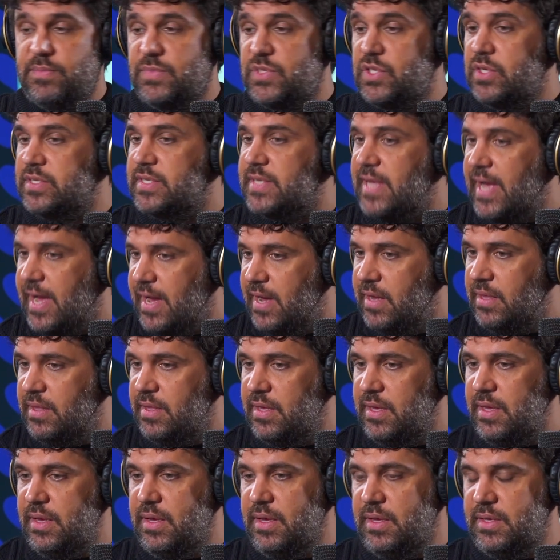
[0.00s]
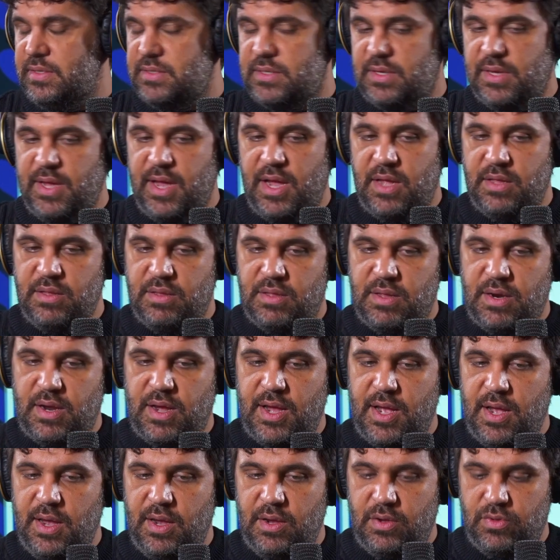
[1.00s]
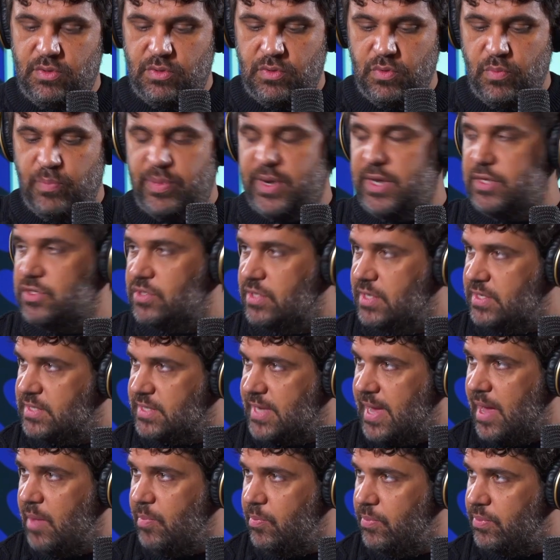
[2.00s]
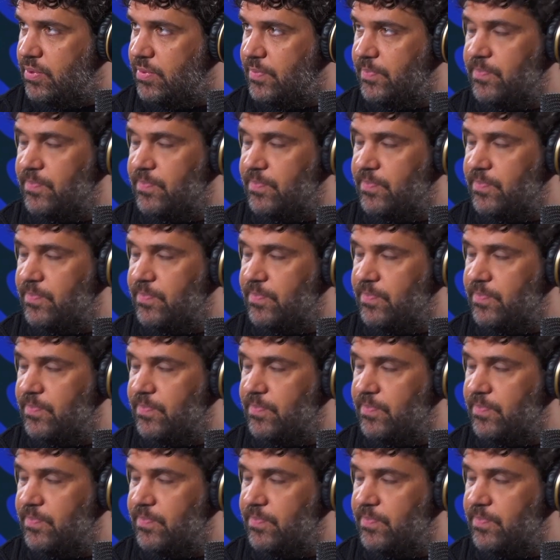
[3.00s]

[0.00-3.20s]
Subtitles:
society is again trying to bridge this gap.